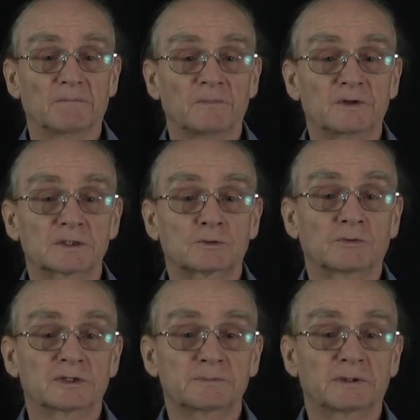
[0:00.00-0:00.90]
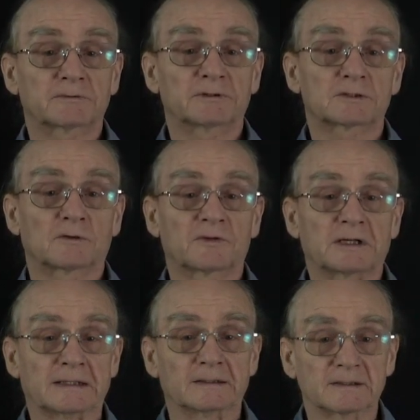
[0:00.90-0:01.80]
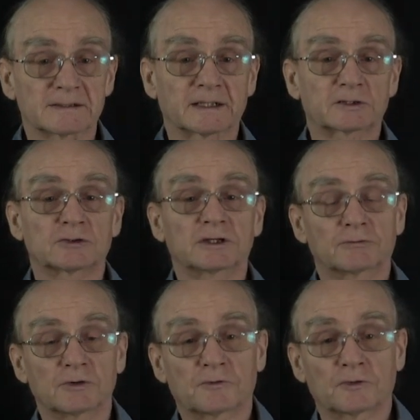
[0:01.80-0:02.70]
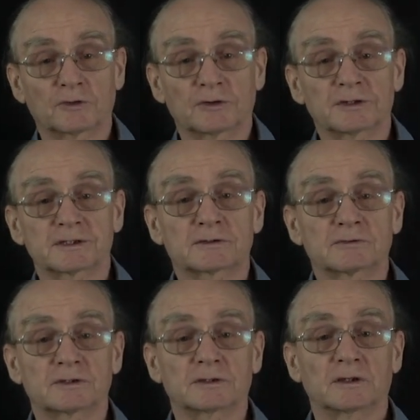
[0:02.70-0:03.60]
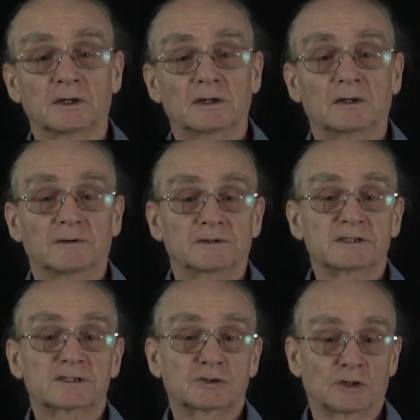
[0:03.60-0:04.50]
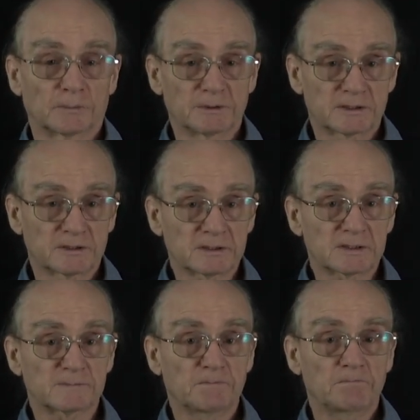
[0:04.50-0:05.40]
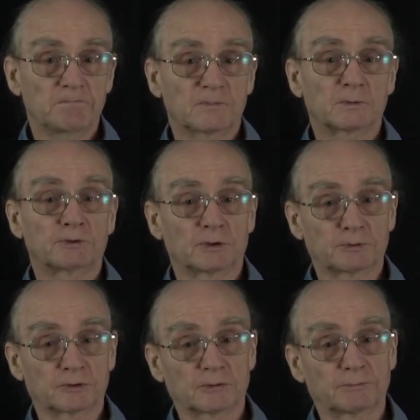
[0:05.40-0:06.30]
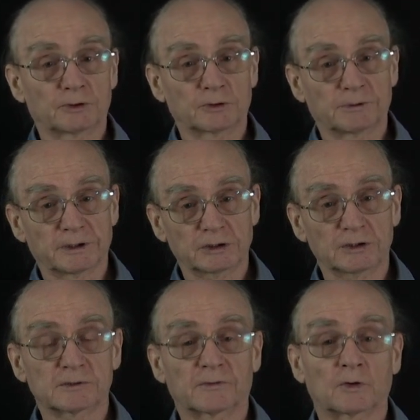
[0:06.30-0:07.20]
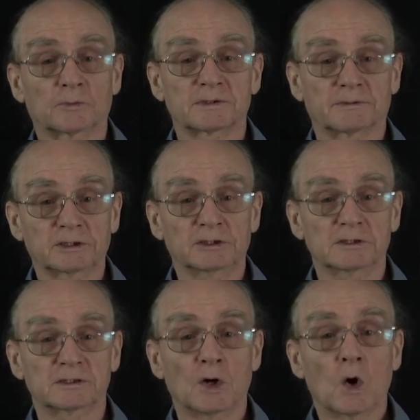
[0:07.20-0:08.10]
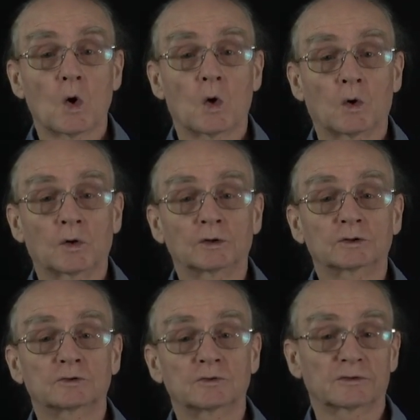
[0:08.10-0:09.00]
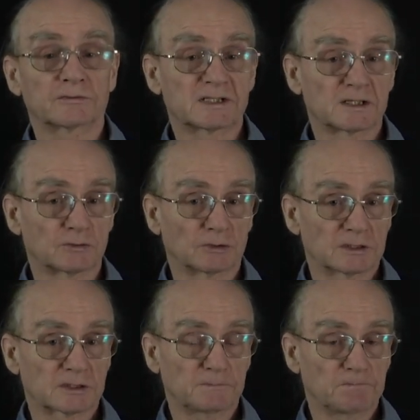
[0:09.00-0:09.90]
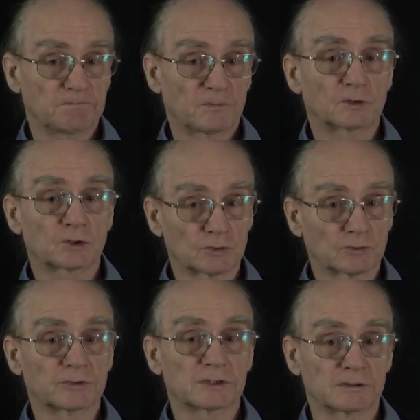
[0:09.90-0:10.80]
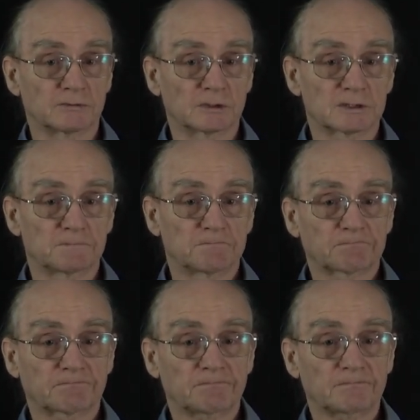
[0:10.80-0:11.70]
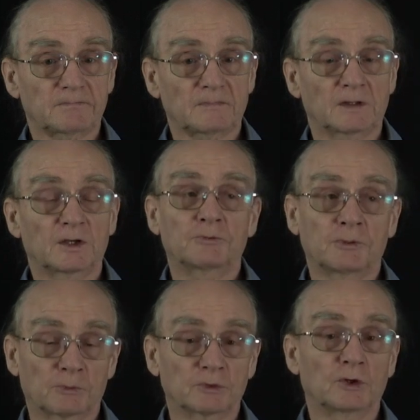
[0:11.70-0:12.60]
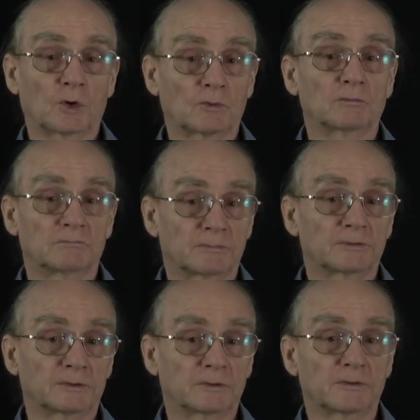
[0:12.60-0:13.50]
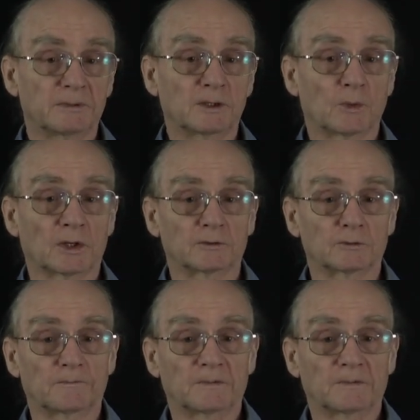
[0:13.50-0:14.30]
this covariance matrix of the L's actually refers to the disturbances, the perturbations of our observations, or to the residuals, the true residuals, if we would know the mean value.